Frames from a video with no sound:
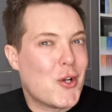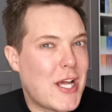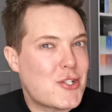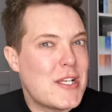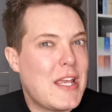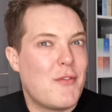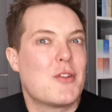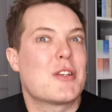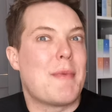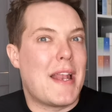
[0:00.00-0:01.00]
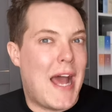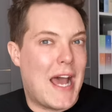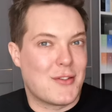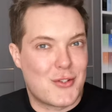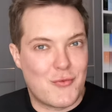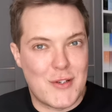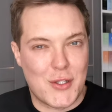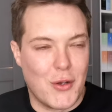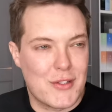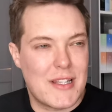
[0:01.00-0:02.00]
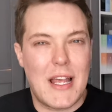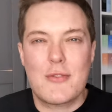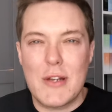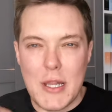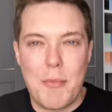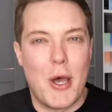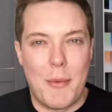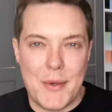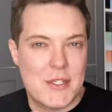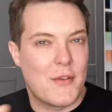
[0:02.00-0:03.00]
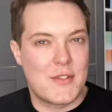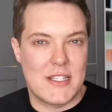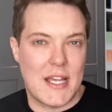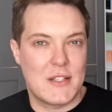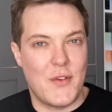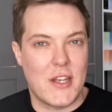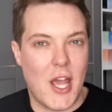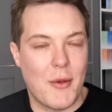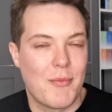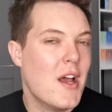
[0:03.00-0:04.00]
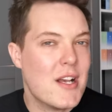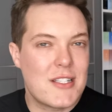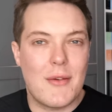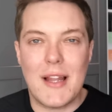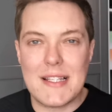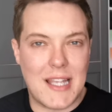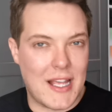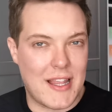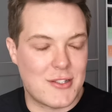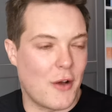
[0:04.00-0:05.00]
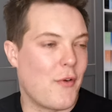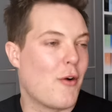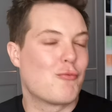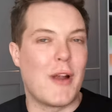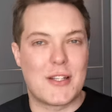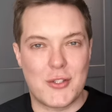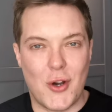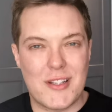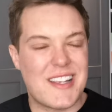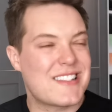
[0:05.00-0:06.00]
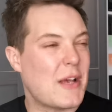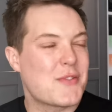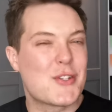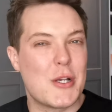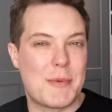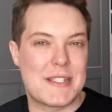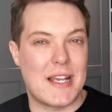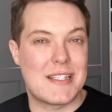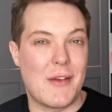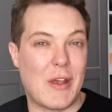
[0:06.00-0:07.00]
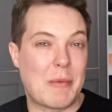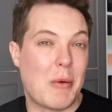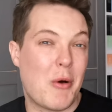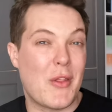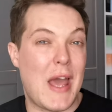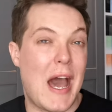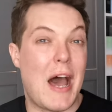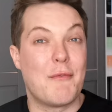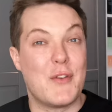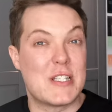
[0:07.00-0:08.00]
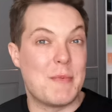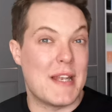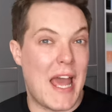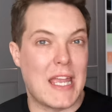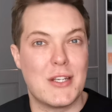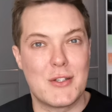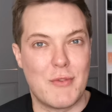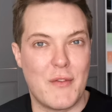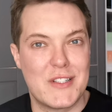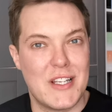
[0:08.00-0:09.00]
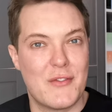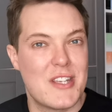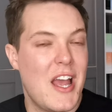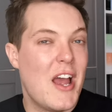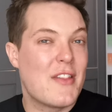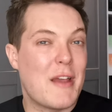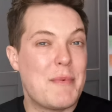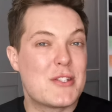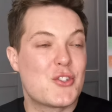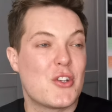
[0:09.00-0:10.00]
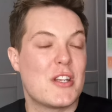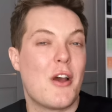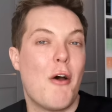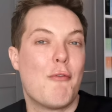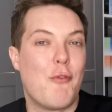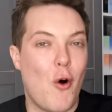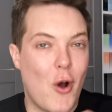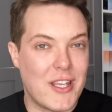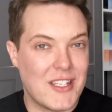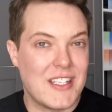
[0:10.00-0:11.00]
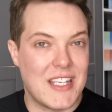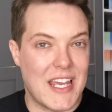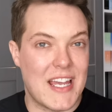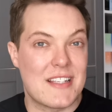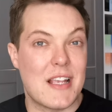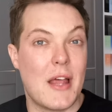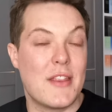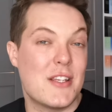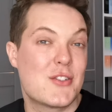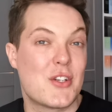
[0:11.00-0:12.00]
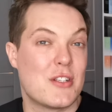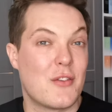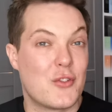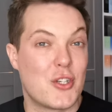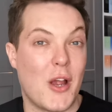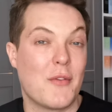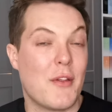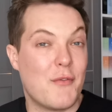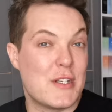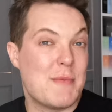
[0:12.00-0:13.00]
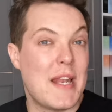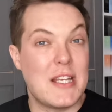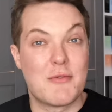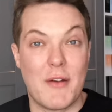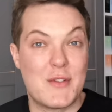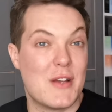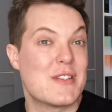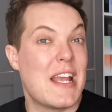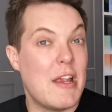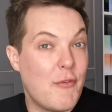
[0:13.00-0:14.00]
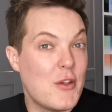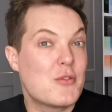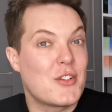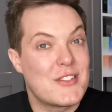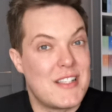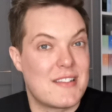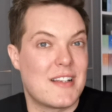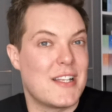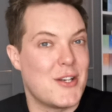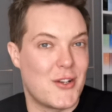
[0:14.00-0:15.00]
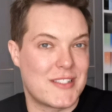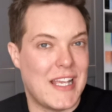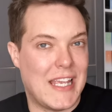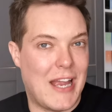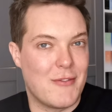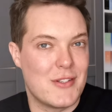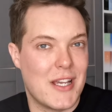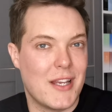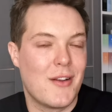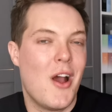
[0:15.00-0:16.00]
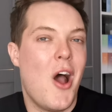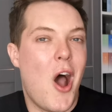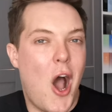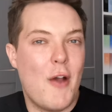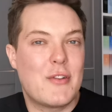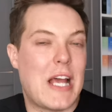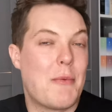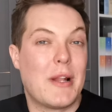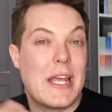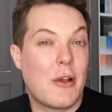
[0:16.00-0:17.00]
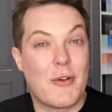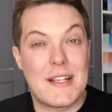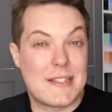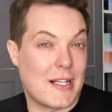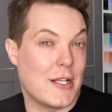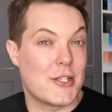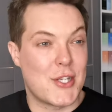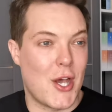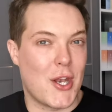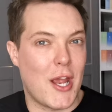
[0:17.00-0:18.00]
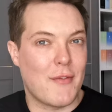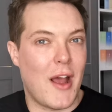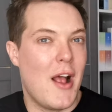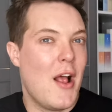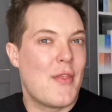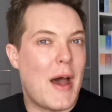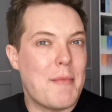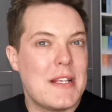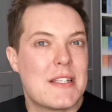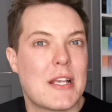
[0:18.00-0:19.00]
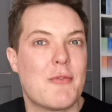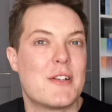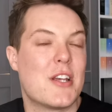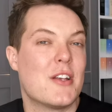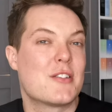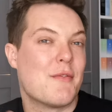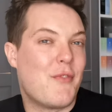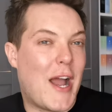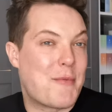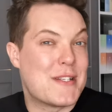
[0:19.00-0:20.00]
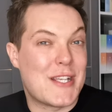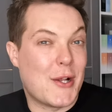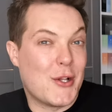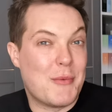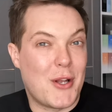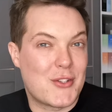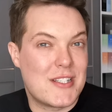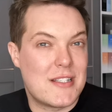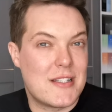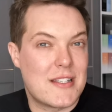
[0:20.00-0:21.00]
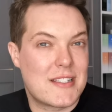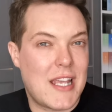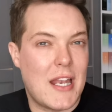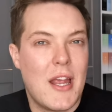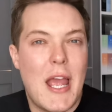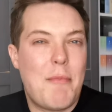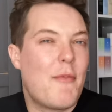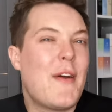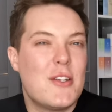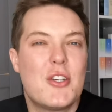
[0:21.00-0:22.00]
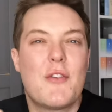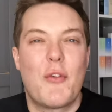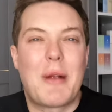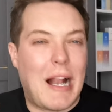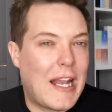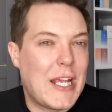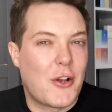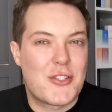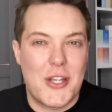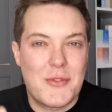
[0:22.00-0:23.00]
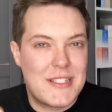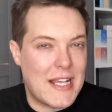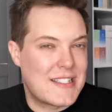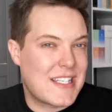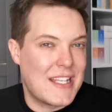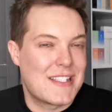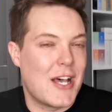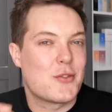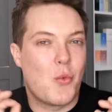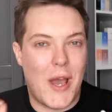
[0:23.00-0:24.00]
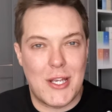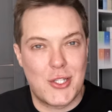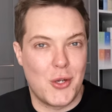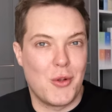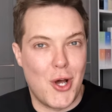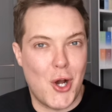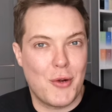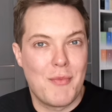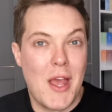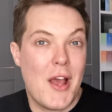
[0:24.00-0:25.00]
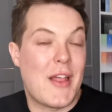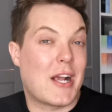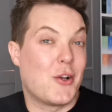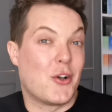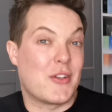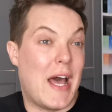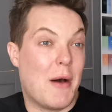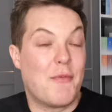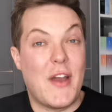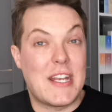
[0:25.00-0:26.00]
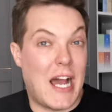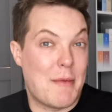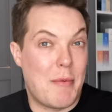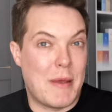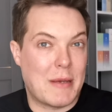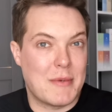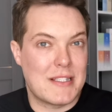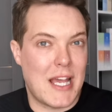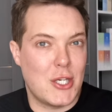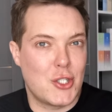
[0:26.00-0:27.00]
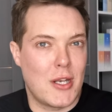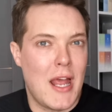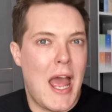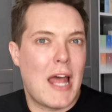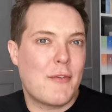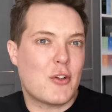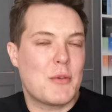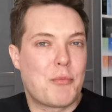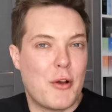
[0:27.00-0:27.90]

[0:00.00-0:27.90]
could actually give you some enhanced results. And that's really the purpose of today's video. So let's kick things off. Retinoids sounds super scientific, but what they are vitamin A derivatives. They've been studied for years, and these studies have shown that vitamin A derivatives, if used consistently in your skincare routine, over time will increase cellular turnover. That means it can return some vibrancy and luminosity to the skin. It prevents you from clinging onto those dead skin cells way too long. That could also help fade hyperpigmentation. And they've got